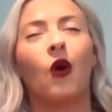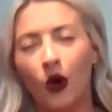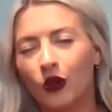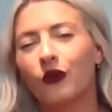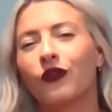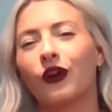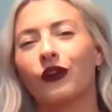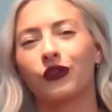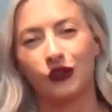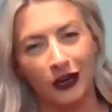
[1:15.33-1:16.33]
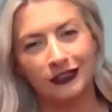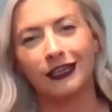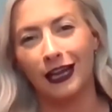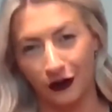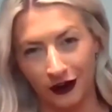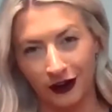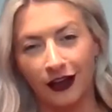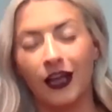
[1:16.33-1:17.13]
all over the tri-state area.